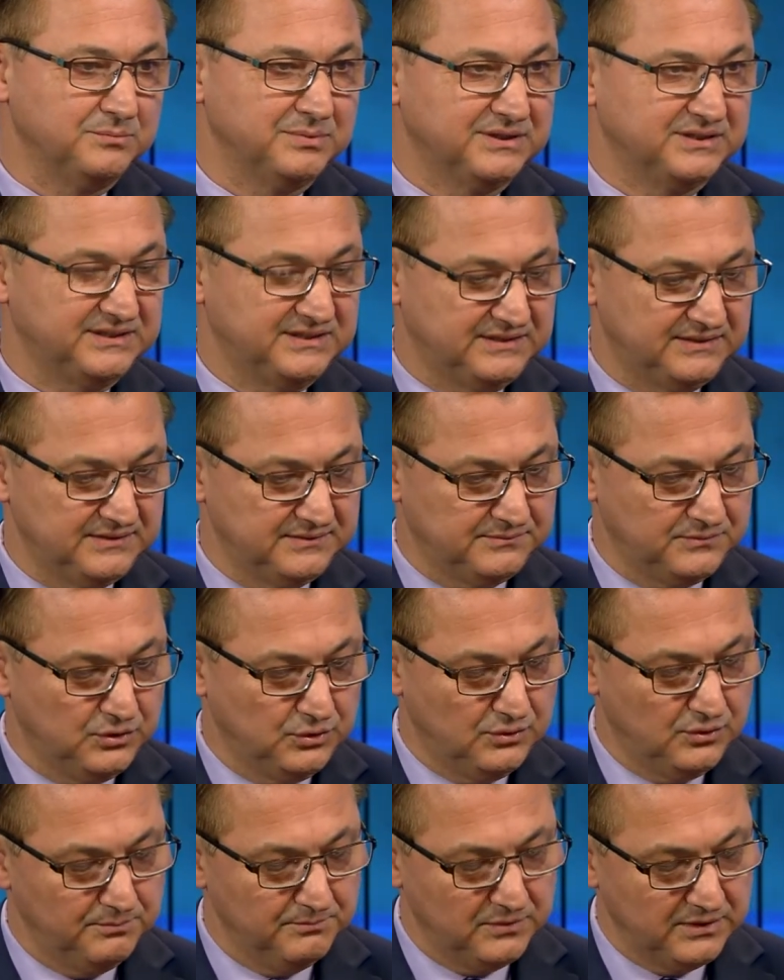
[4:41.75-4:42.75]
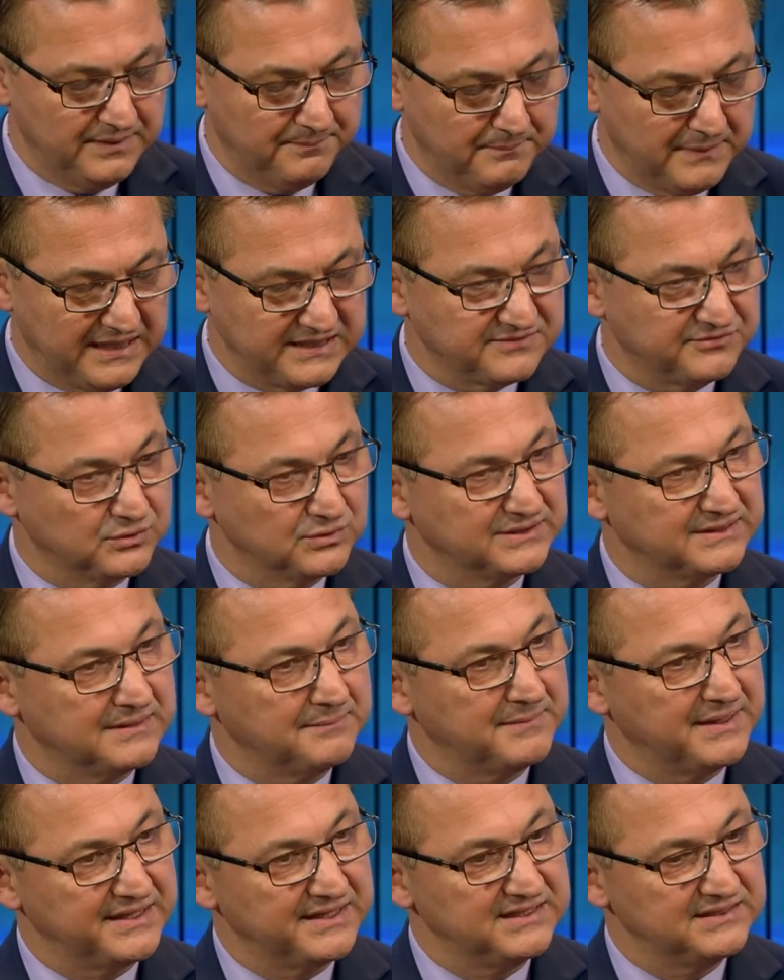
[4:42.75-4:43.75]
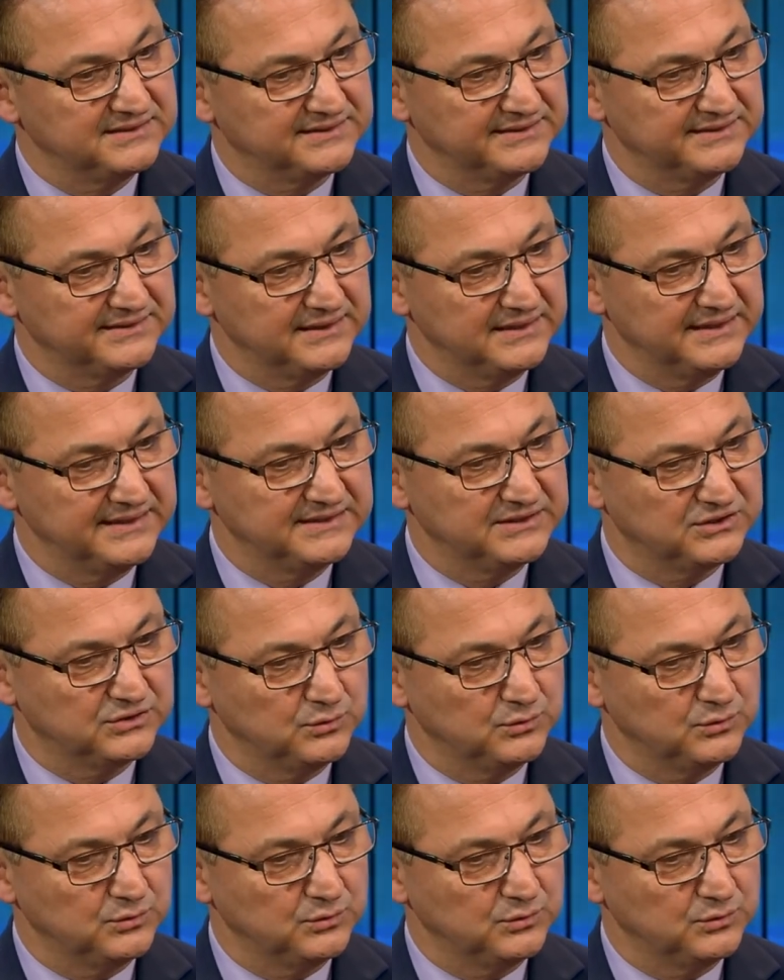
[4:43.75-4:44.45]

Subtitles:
but it's a match for somebody else in the list,